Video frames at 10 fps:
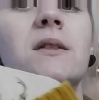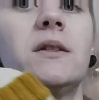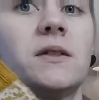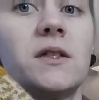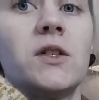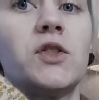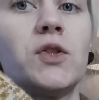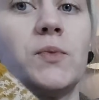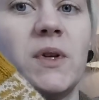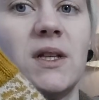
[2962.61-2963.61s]
This
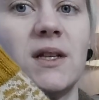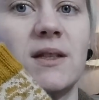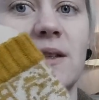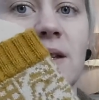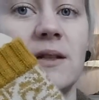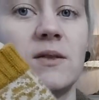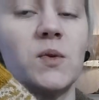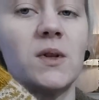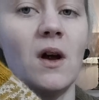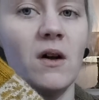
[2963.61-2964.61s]
should be knitted in
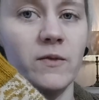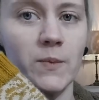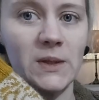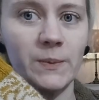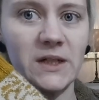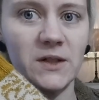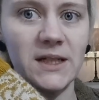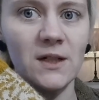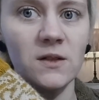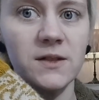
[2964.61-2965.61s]
2.5 millimeter
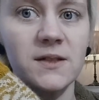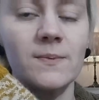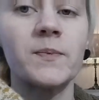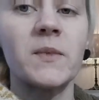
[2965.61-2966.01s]
needles.